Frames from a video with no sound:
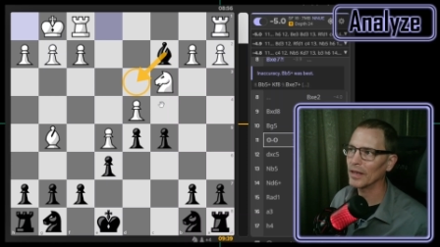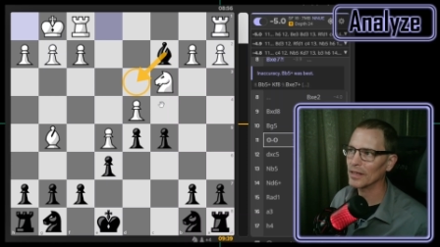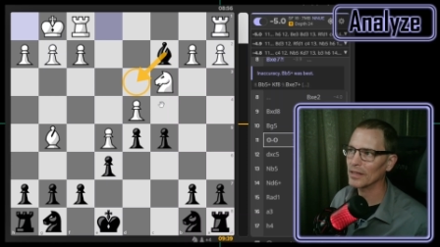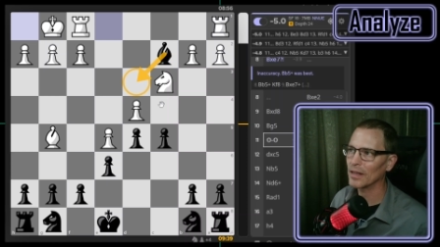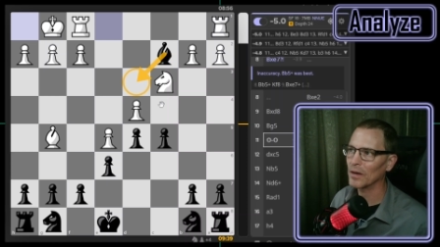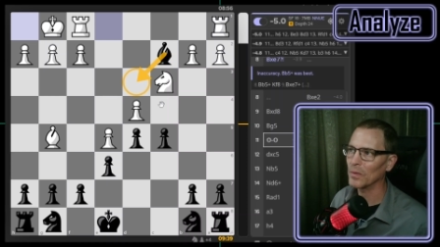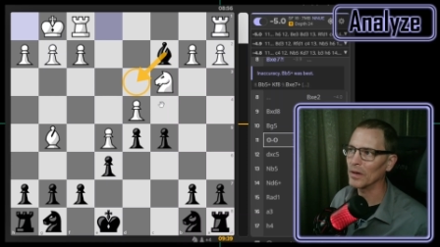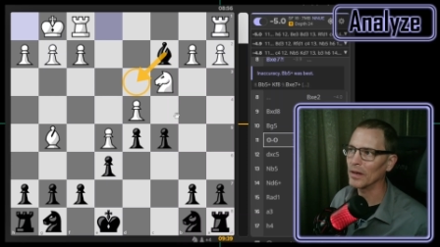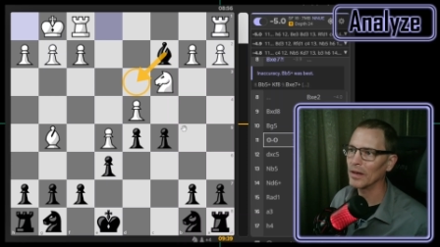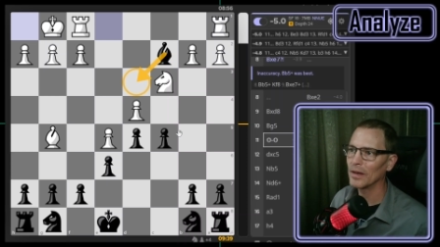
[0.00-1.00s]
it says that it
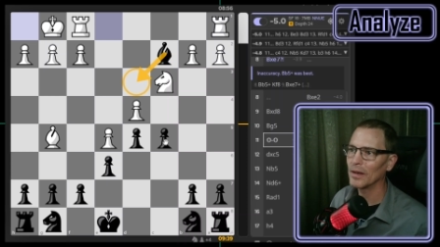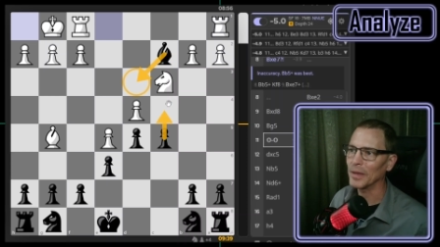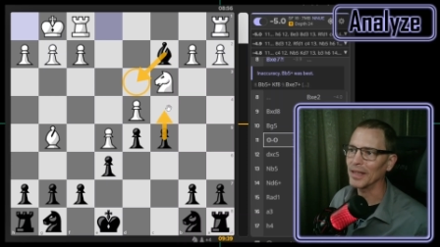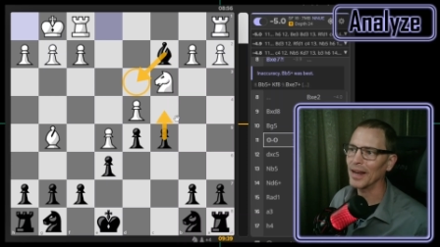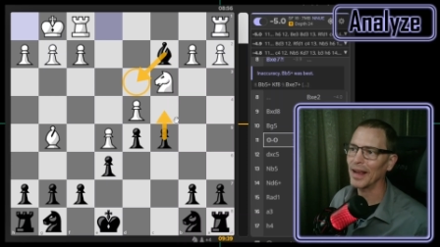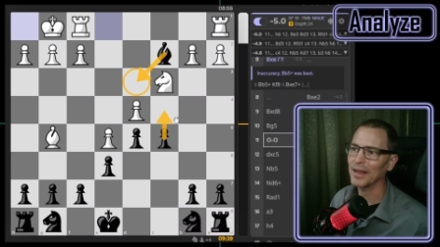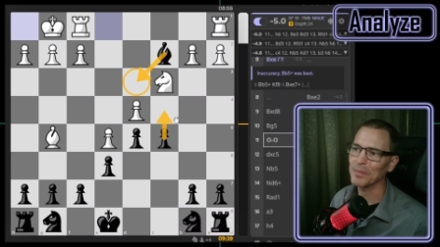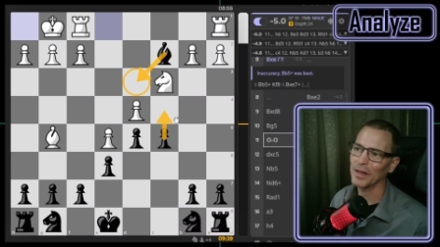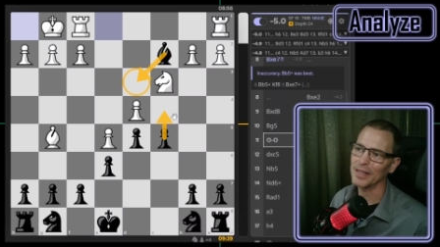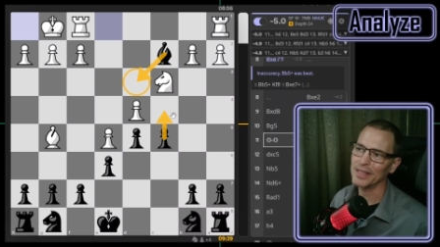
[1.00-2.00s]
would, but then I can
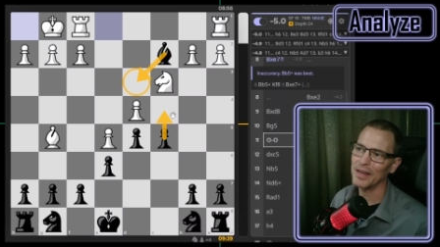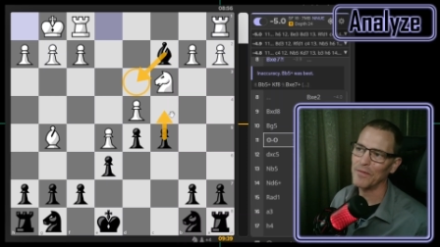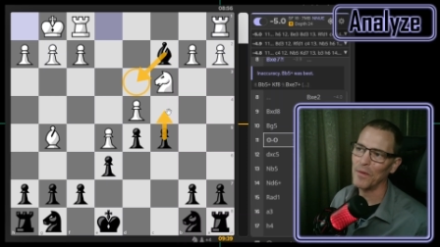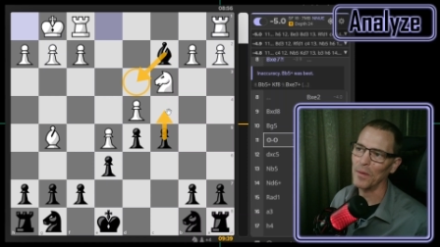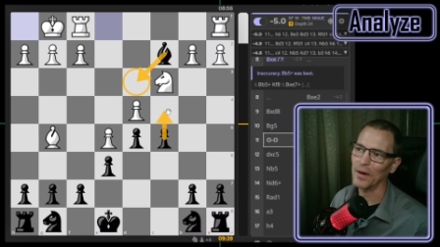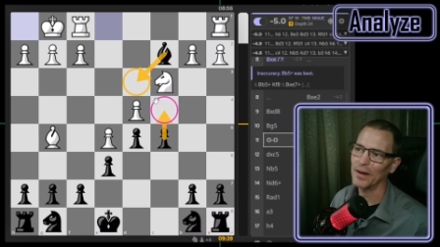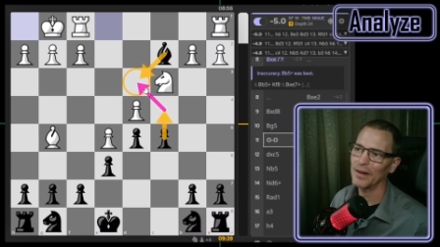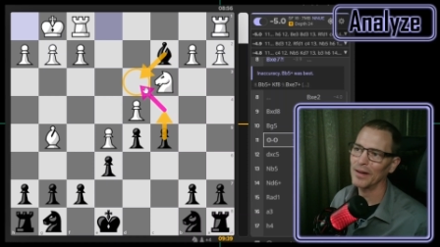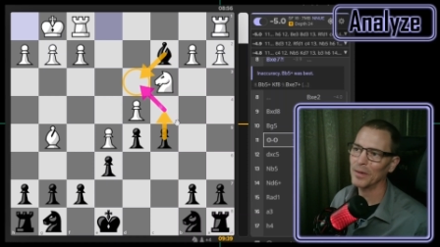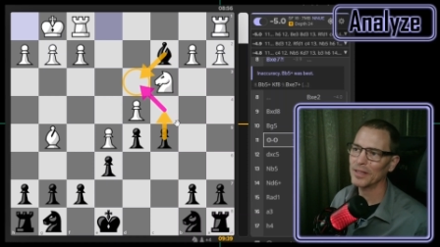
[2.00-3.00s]
play c4,
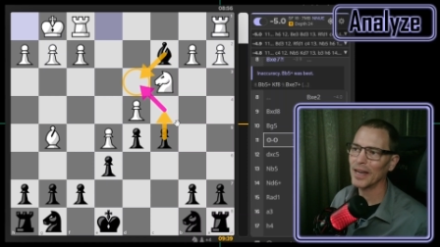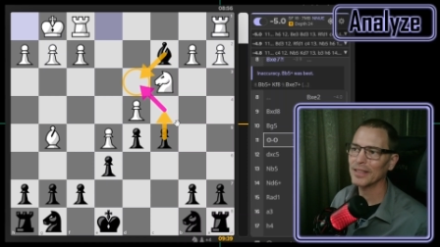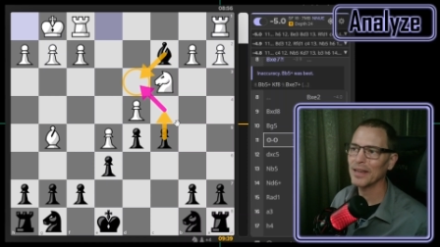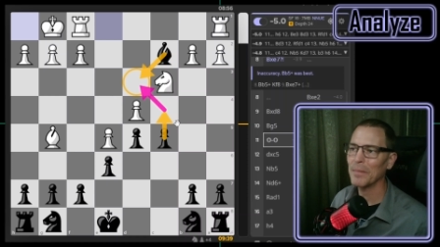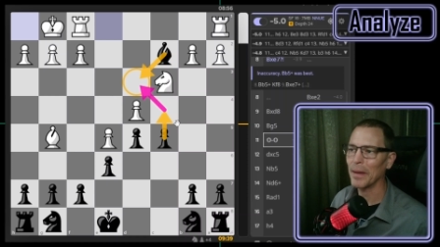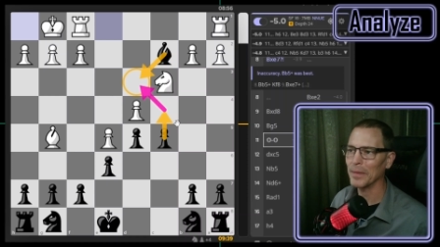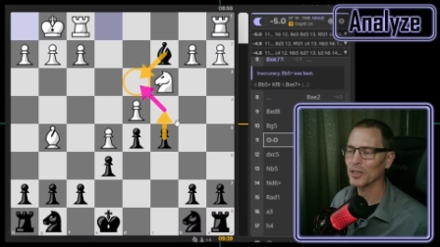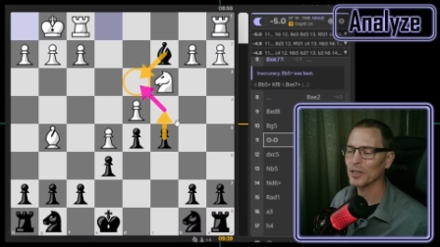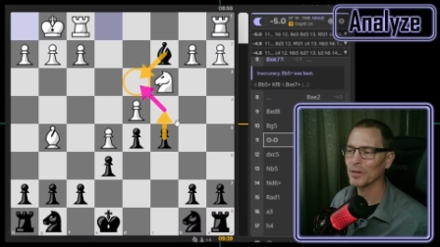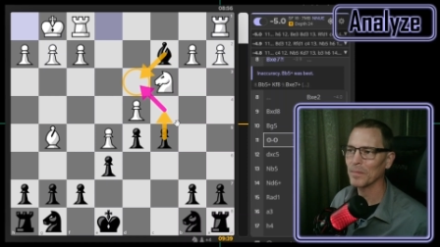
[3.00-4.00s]
protecting my
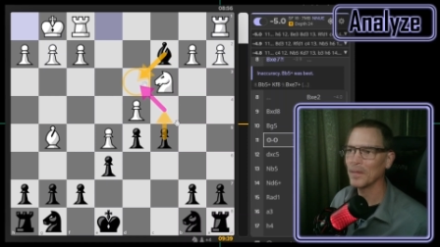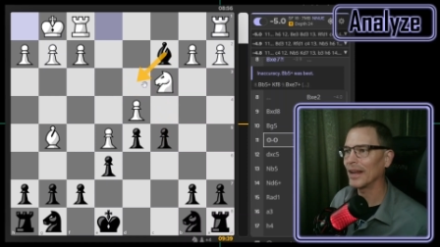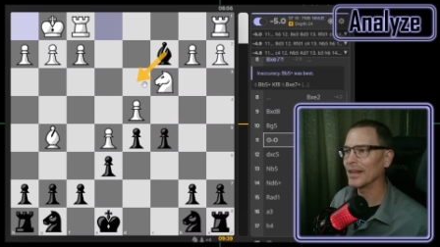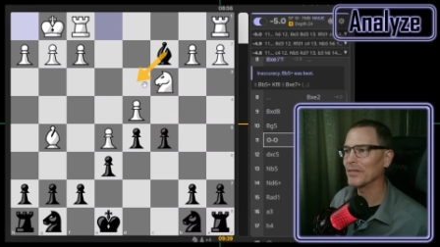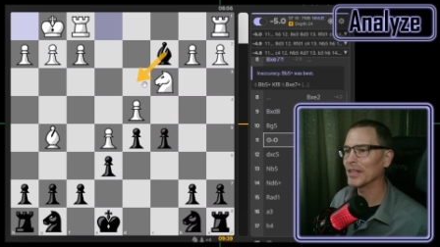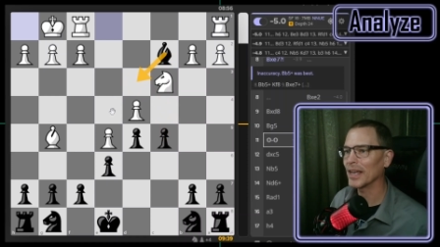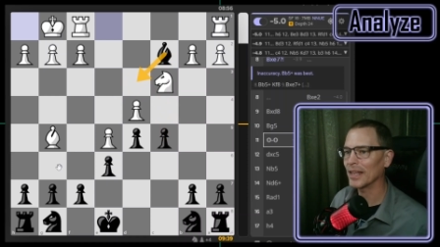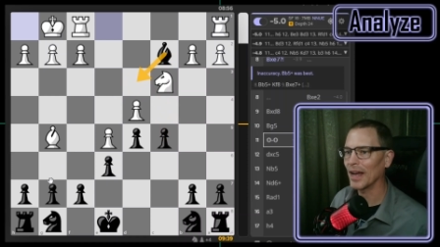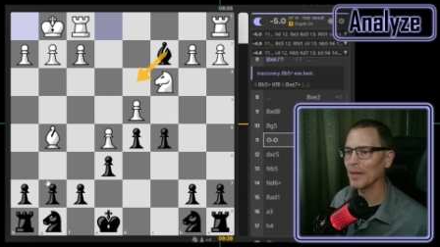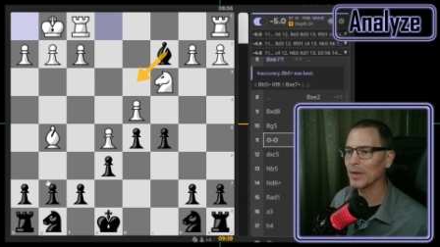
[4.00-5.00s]
bishop, I didn't even think of that.